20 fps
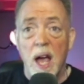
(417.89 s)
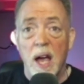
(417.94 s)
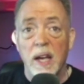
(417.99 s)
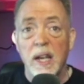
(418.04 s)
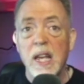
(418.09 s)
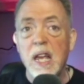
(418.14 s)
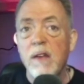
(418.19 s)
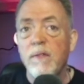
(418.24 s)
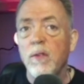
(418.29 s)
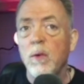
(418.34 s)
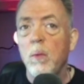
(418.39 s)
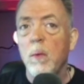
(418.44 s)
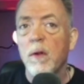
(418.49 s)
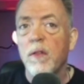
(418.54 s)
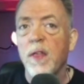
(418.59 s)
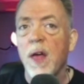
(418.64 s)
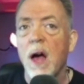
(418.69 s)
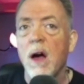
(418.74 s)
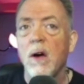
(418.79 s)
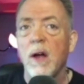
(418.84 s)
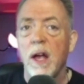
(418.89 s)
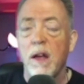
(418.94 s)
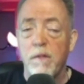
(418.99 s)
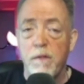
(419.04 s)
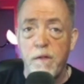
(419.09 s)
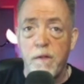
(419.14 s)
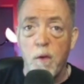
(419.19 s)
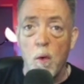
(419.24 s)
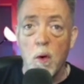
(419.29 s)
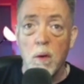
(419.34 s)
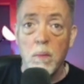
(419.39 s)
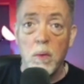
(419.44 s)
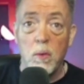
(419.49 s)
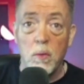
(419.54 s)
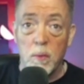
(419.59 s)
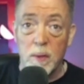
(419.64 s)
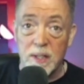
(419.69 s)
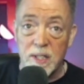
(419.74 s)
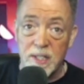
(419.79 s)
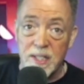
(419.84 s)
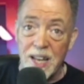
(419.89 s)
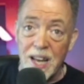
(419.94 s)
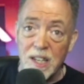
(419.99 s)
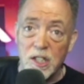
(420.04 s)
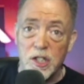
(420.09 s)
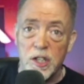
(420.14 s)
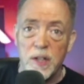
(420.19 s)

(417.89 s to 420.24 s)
And even without a formal recession,